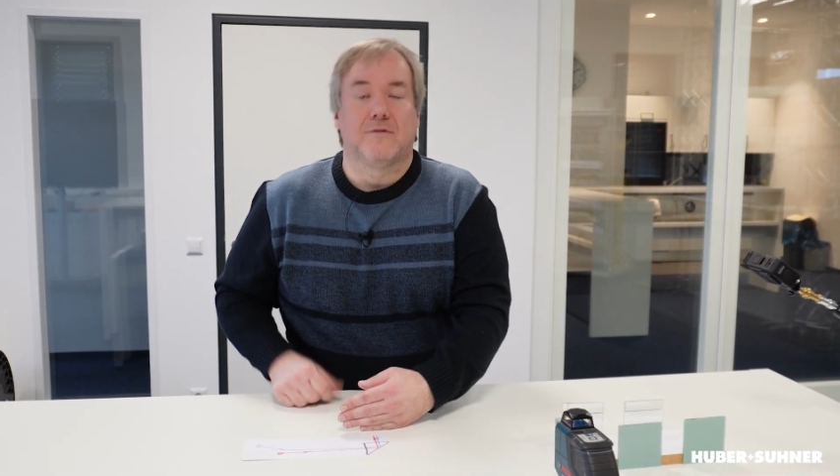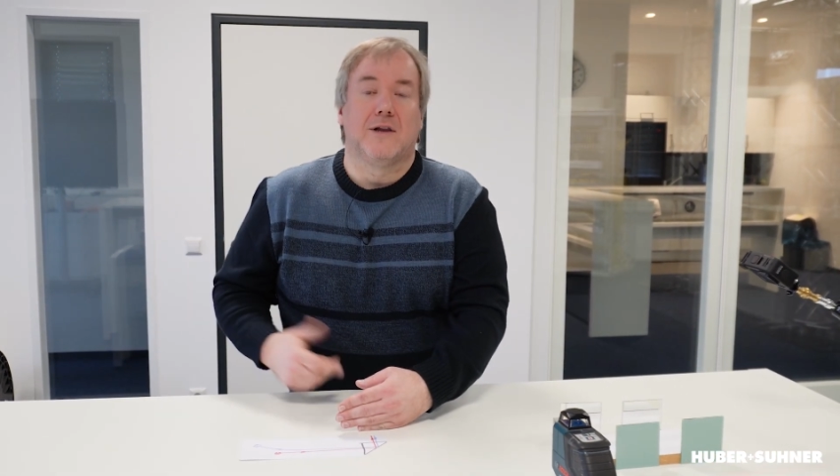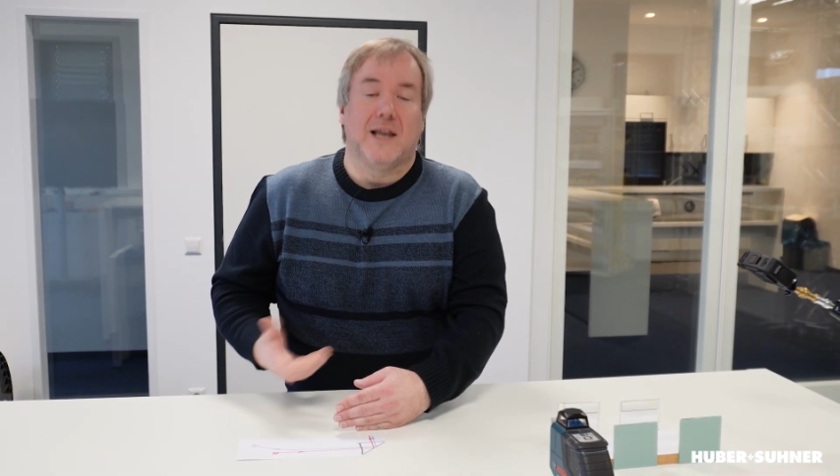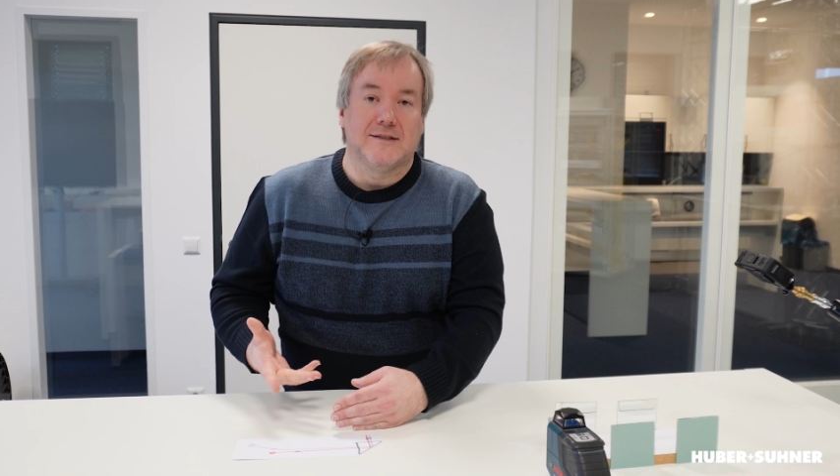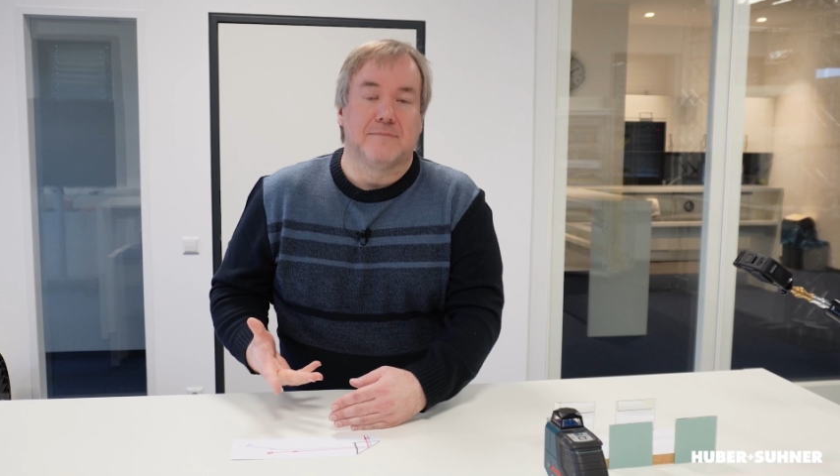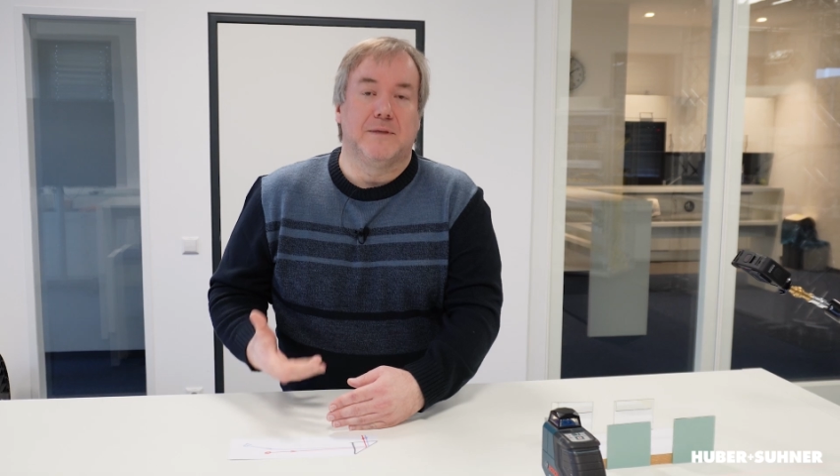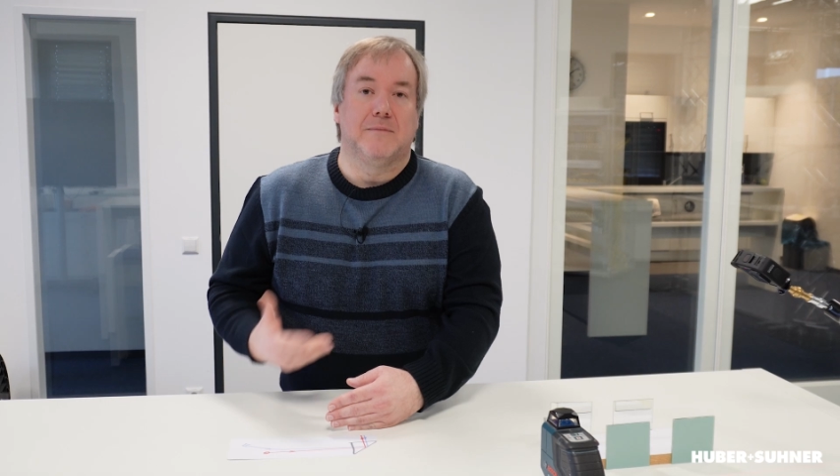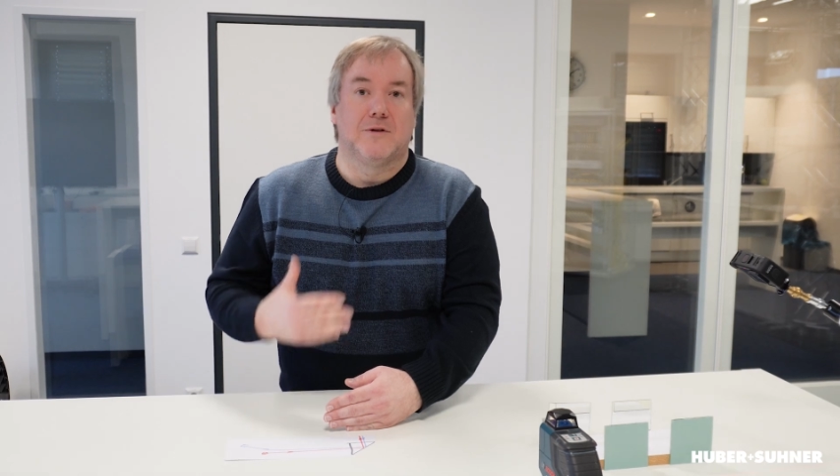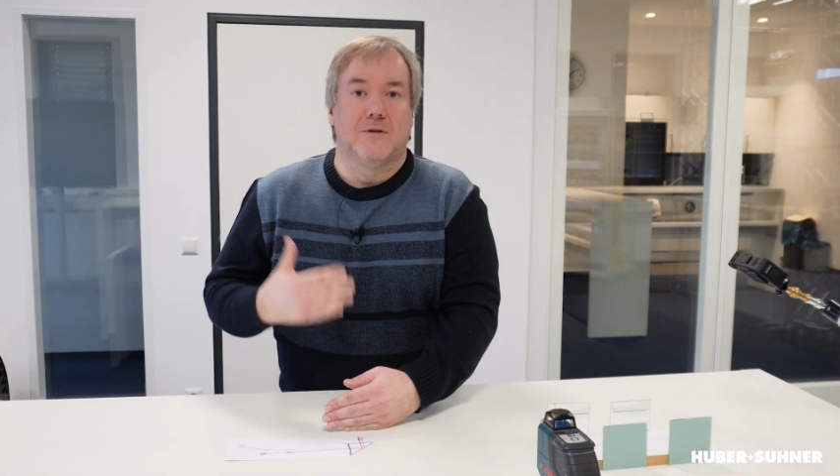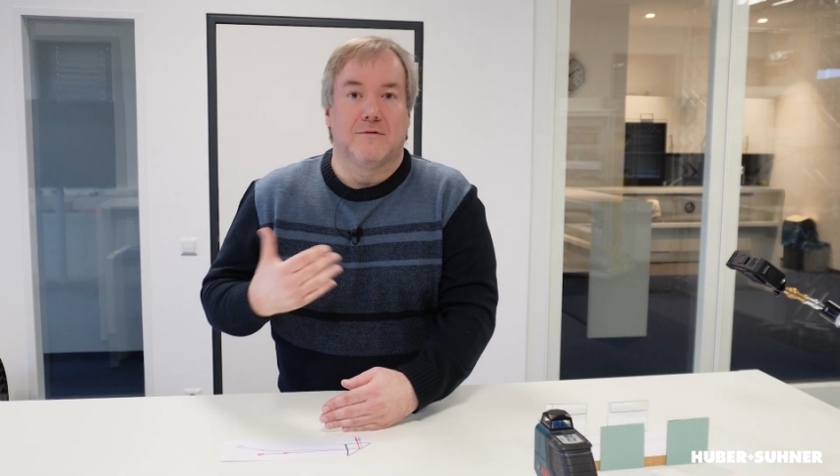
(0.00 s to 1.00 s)
of the laser
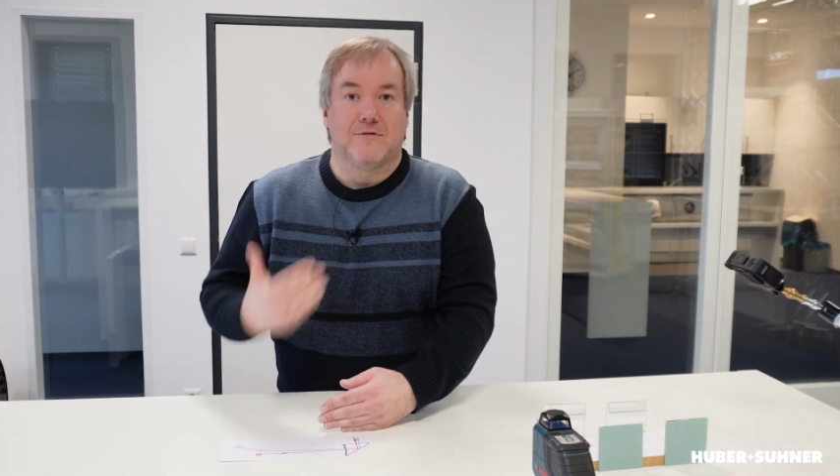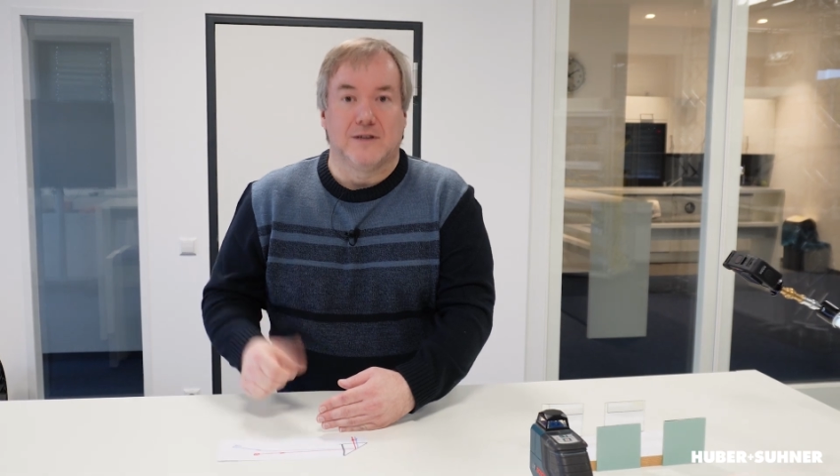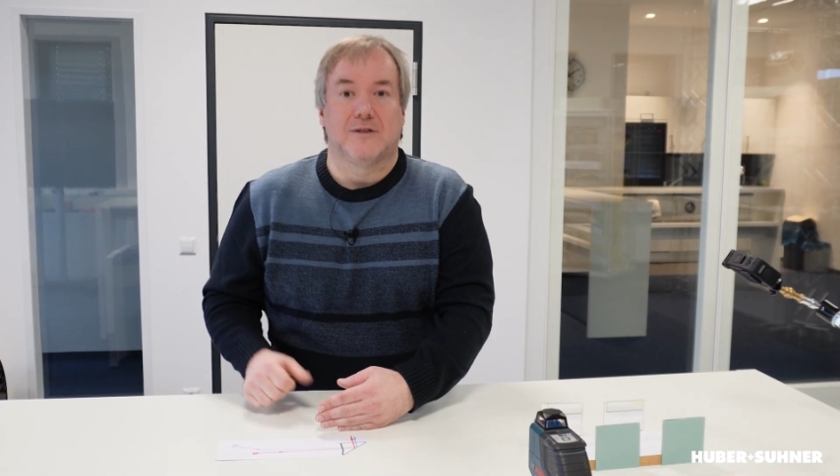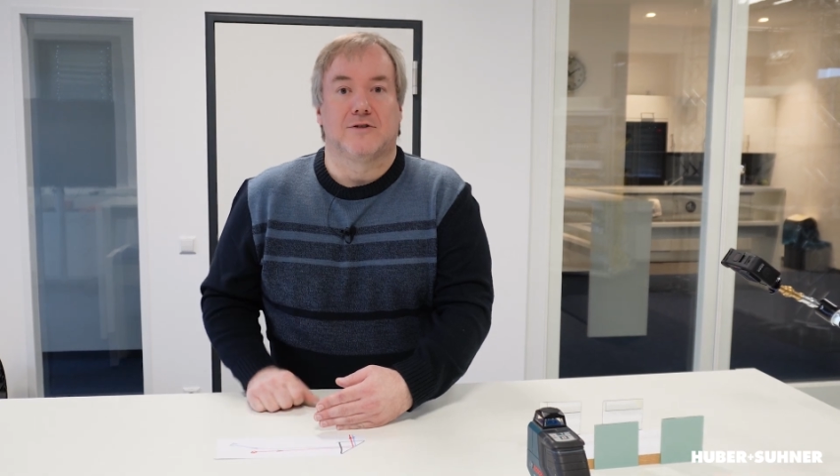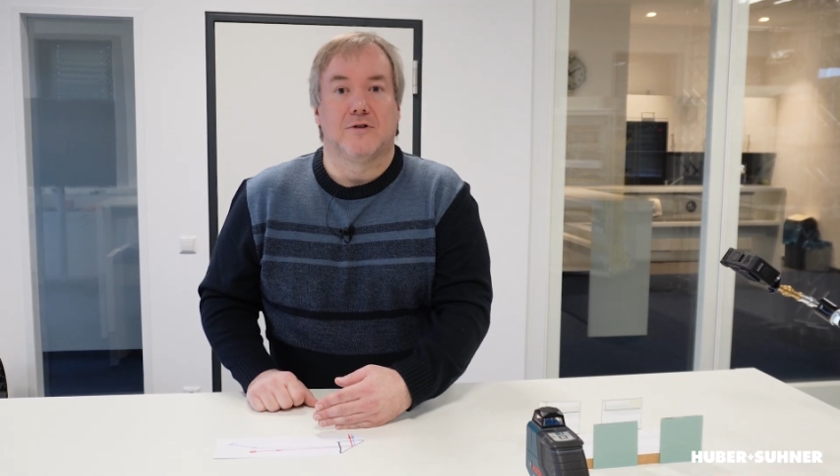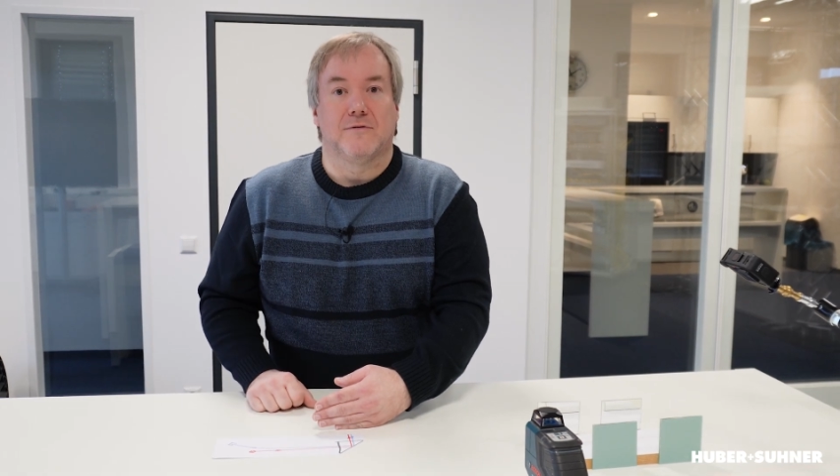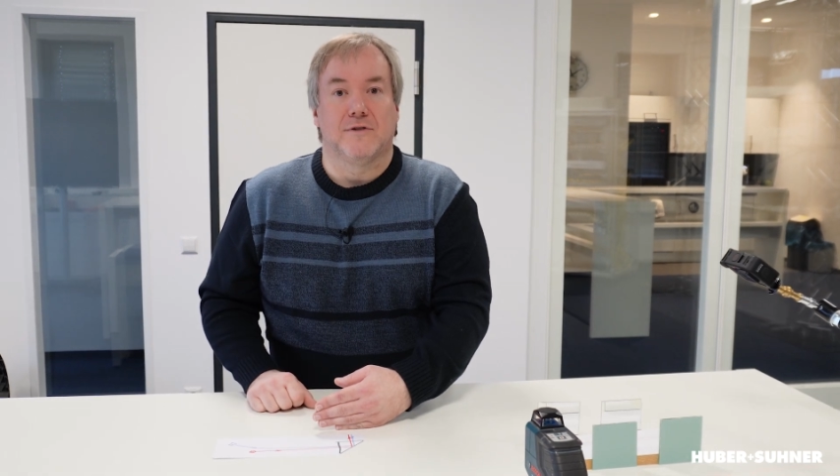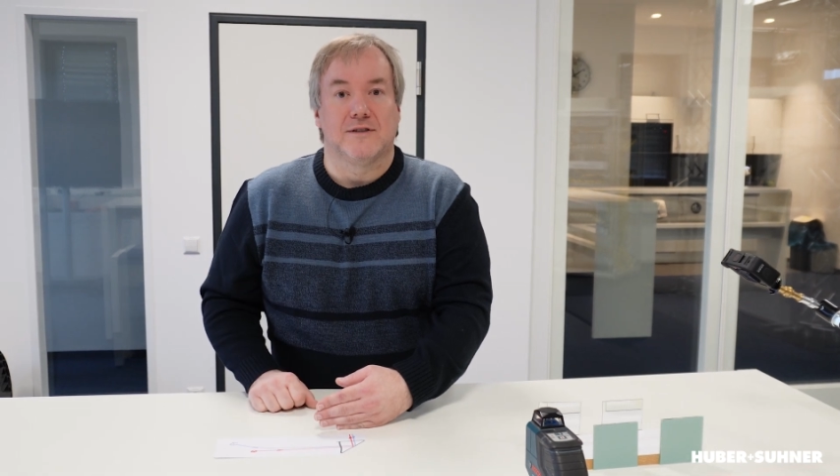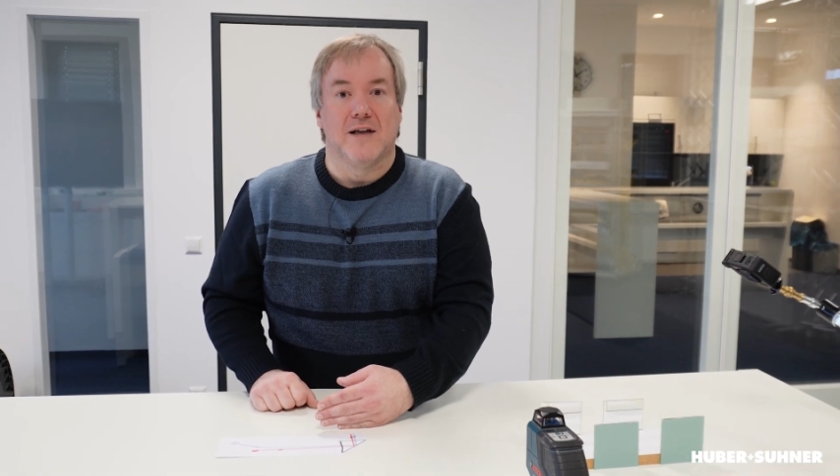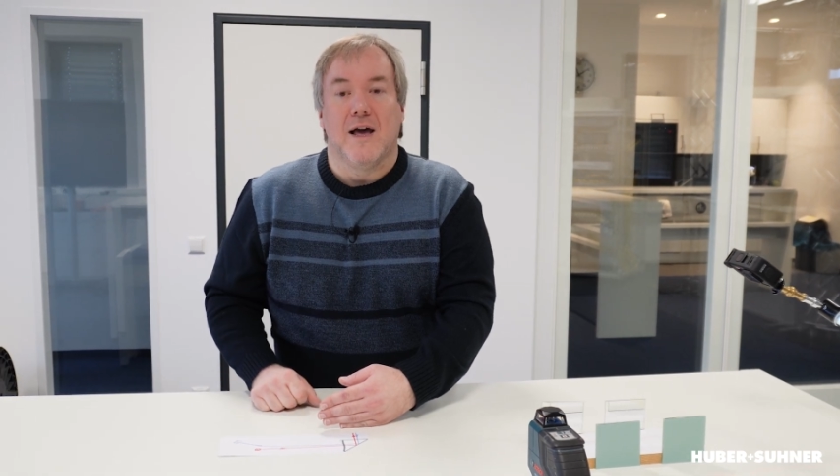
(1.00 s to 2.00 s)
beam to the filter
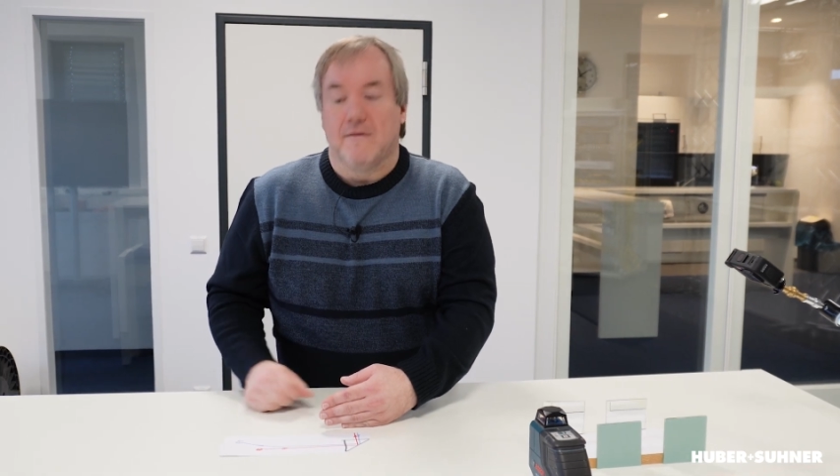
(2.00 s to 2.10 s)
surface,